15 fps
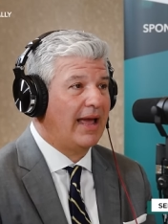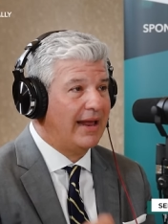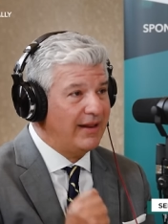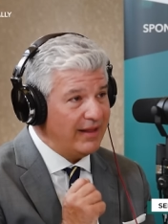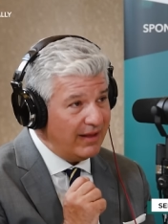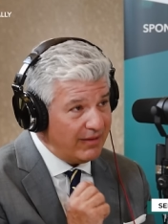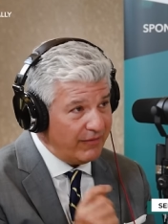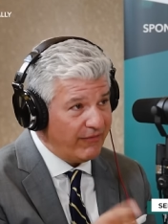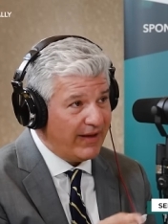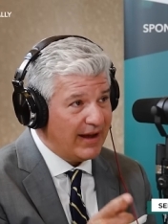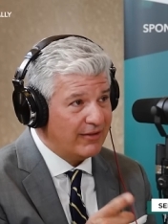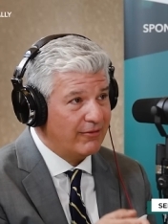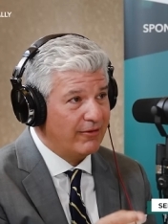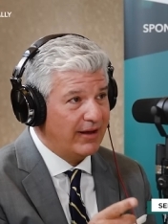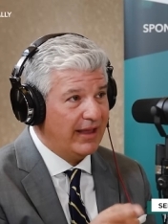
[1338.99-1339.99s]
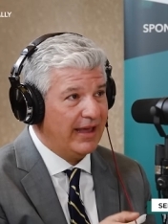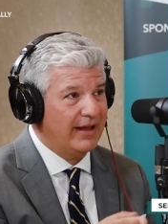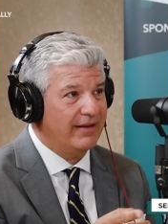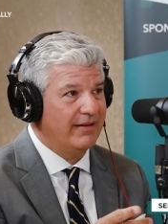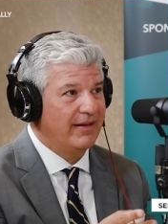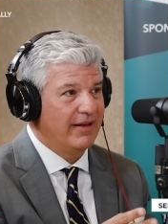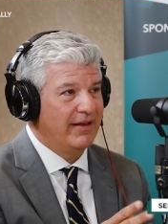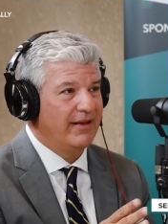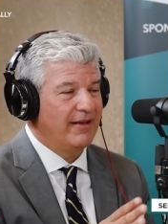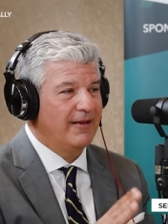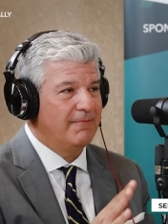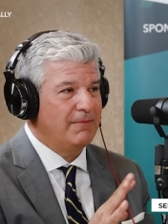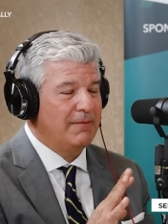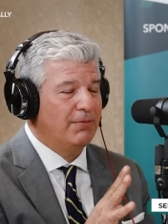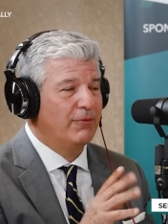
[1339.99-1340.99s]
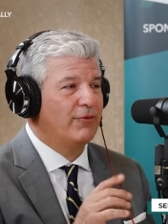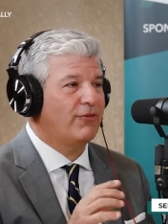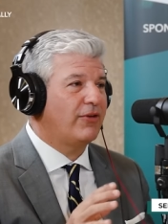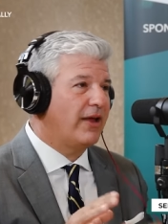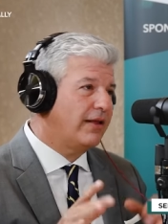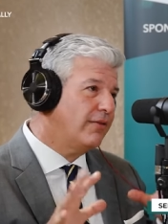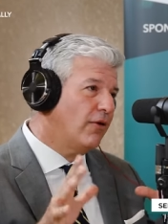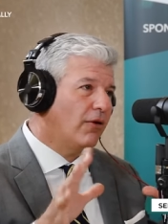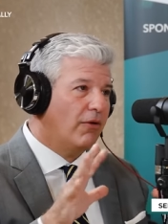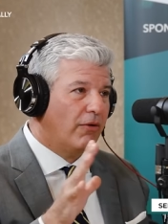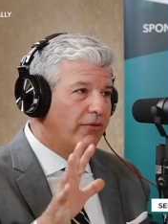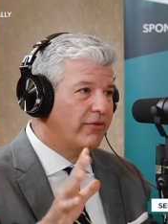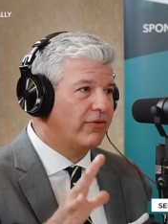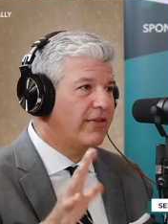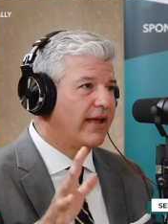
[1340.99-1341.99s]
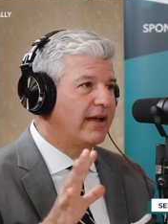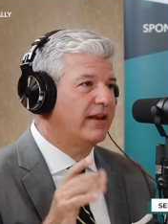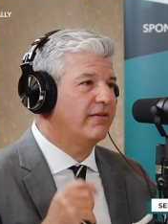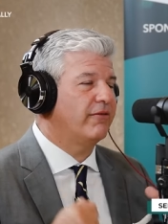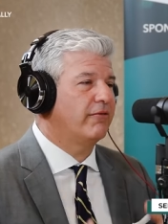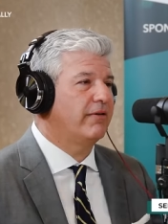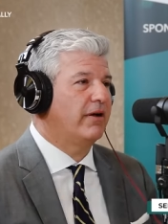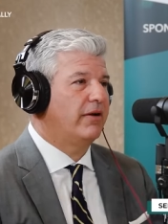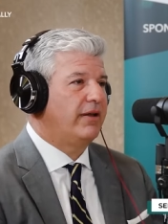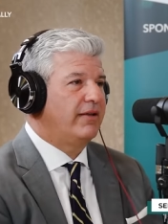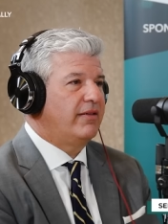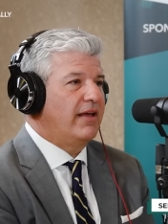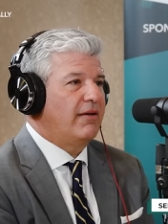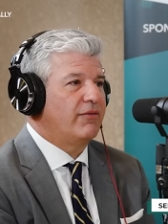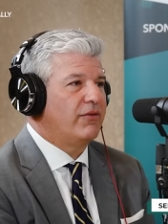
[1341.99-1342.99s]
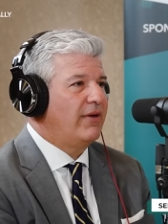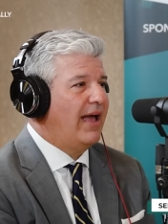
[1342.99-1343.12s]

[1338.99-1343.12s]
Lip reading: And the other factor, again, people are saying all this negative around ETFs.